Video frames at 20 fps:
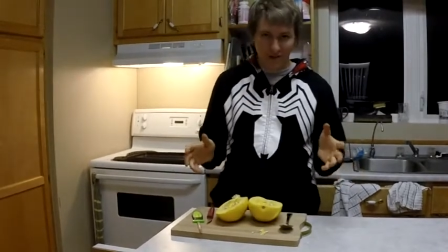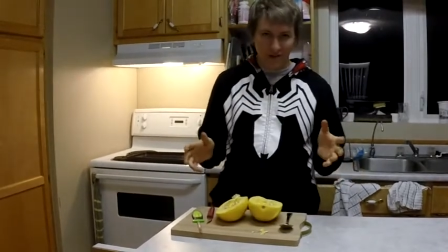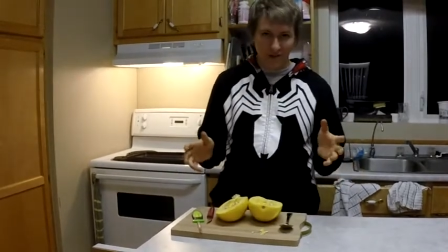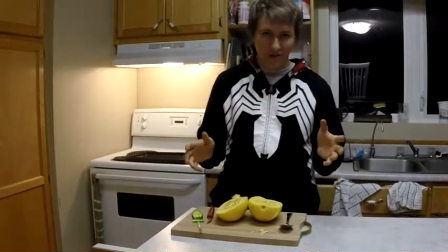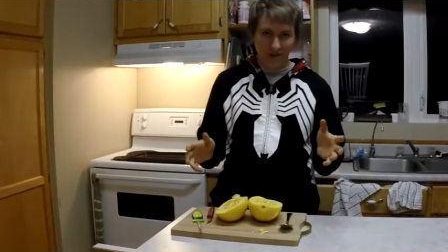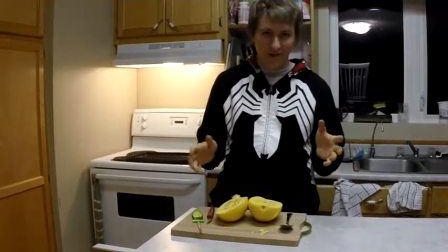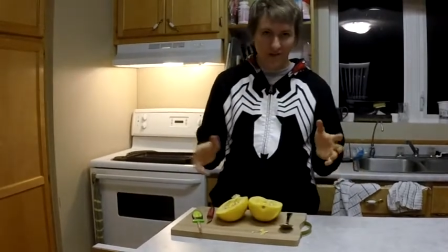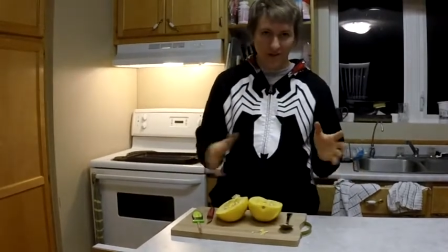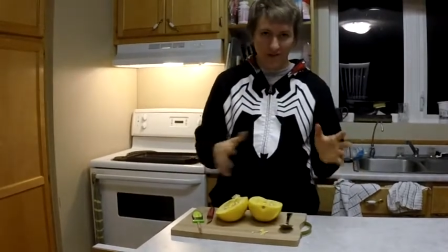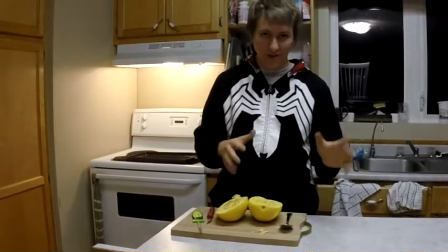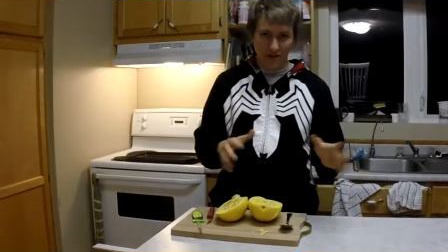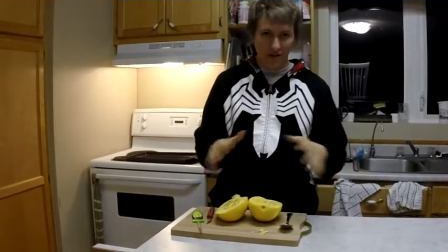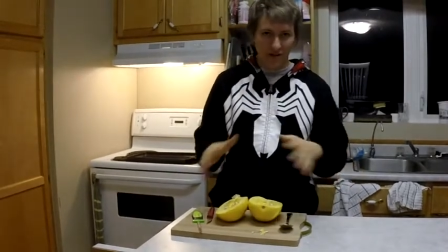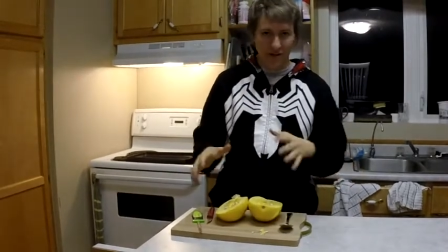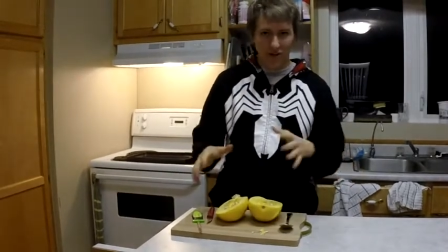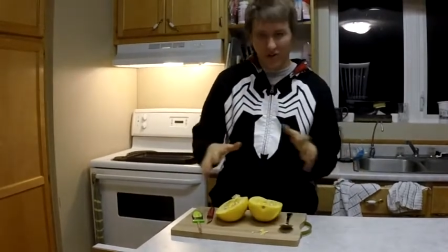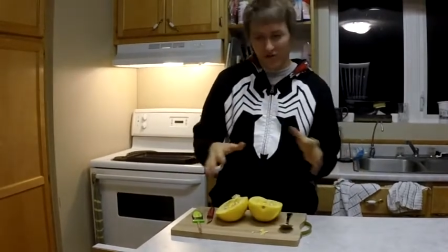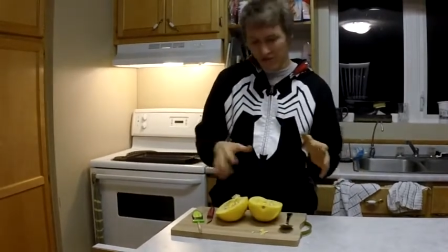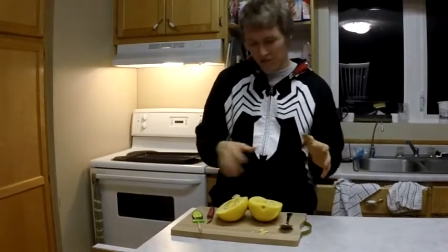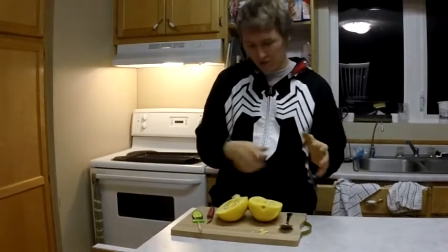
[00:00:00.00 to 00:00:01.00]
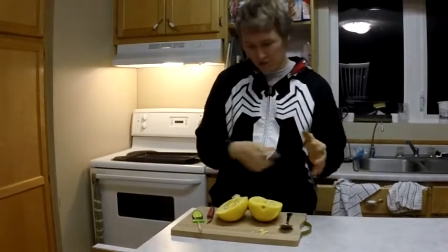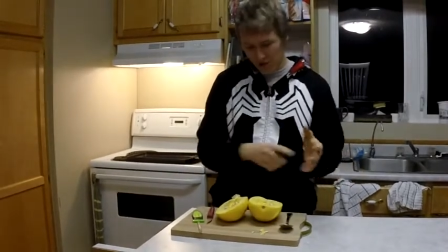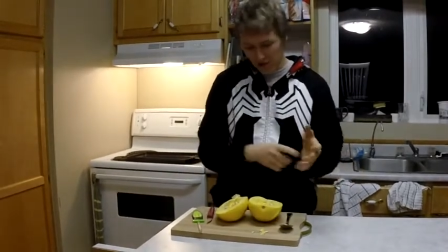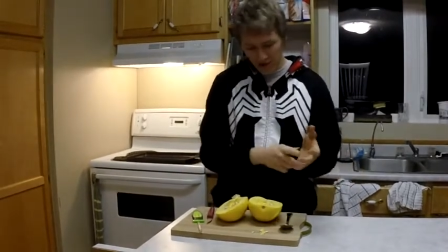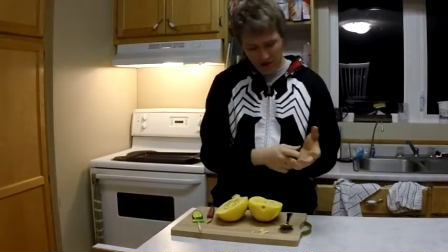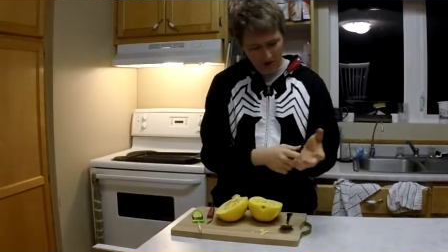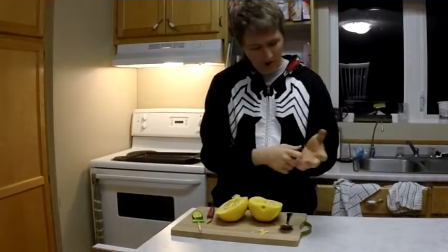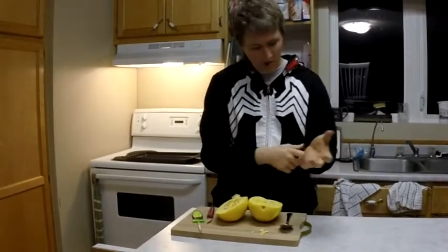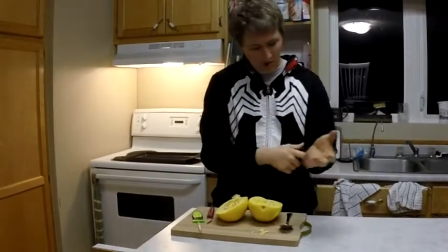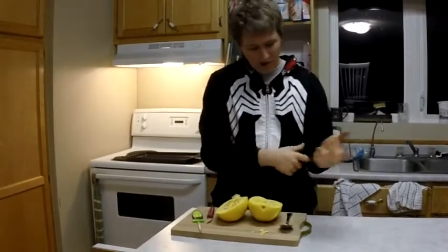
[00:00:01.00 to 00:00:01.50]
the center of the spaghetti
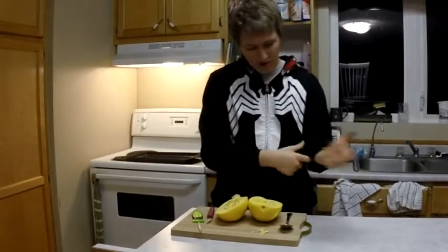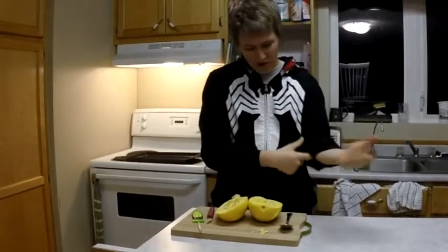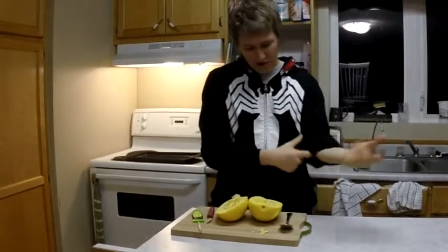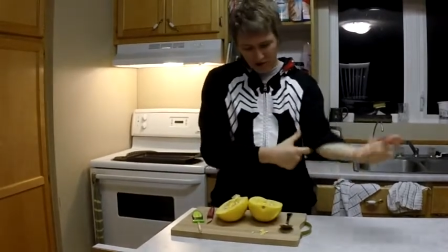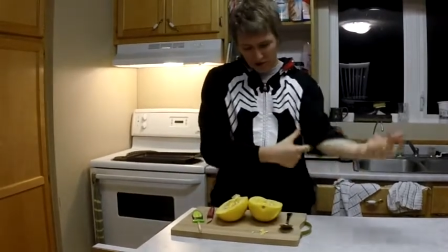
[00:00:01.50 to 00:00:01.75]
squash.